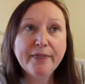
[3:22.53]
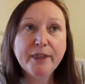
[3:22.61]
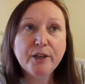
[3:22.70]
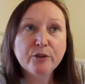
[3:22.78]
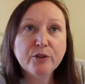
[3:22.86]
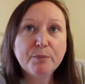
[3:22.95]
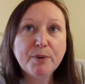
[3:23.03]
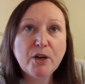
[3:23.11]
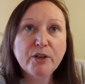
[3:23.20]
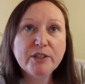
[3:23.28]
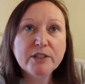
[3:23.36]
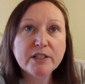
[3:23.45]
The other
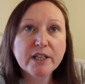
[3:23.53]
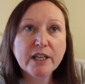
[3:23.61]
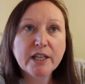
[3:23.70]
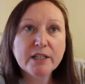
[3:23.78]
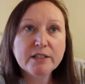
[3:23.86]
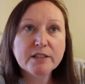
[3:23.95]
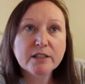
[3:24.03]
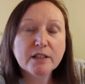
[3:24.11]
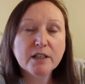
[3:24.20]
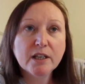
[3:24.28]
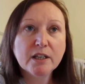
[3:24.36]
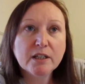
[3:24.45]
point is,
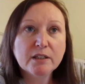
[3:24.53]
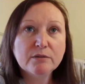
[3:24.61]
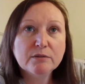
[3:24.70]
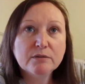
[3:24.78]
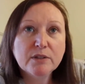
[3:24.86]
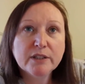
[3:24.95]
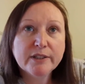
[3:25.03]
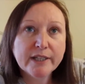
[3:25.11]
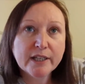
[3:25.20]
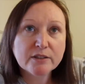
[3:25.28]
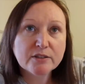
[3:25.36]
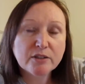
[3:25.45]
well,
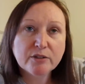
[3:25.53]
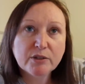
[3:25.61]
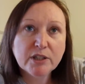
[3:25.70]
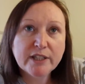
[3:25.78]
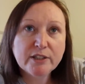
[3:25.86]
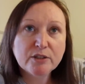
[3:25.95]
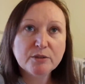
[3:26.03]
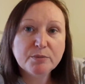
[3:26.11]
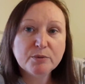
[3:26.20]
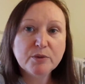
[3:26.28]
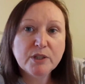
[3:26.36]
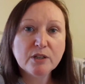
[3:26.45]
yeah, so cleared up.
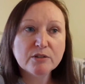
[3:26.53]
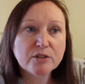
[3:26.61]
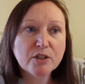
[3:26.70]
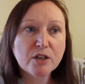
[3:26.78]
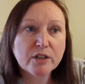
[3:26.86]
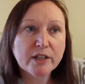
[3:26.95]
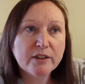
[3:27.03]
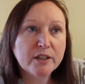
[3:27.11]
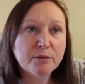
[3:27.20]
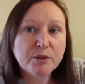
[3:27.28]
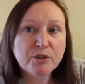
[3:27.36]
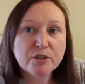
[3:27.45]
We're not stalking
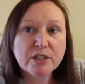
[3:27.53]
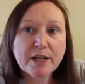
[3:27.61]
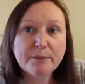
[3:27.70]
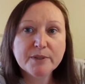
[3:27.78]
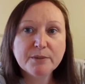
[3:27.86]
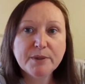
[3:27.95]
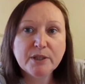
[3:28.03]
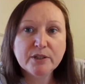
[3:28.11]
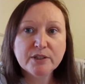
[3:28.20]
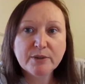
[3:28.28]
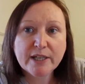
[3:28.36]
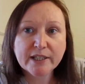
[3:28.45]
them, we just happen to be
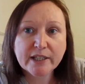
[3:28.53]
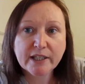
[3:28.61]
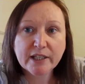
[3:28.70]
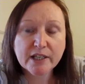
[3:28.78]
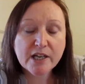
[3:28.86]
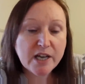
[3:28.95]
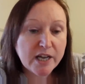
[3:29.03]
going to IKEA.